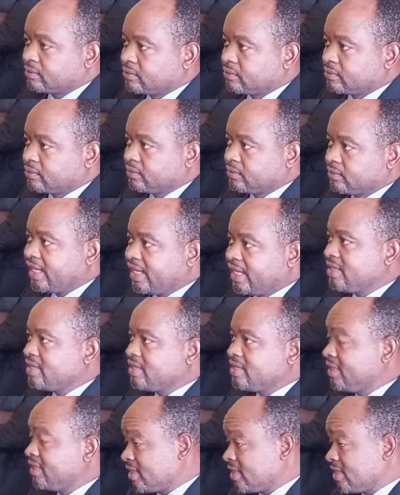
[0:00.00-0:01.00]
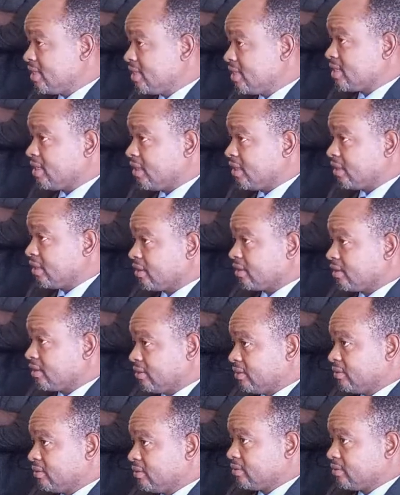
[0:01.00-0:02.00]
There is decency
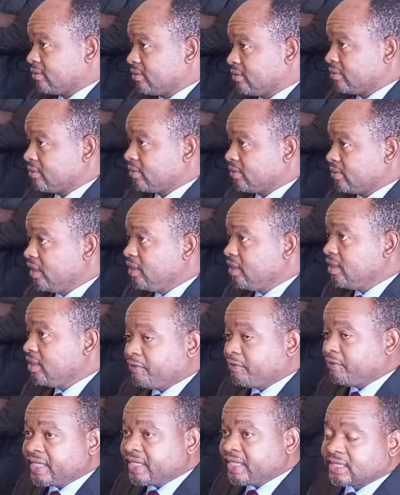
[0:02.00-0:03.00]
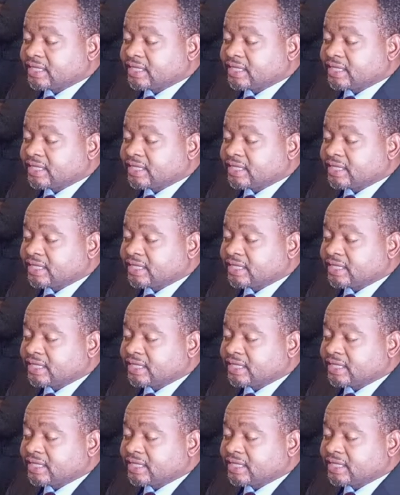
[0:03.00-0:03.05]
in defeat.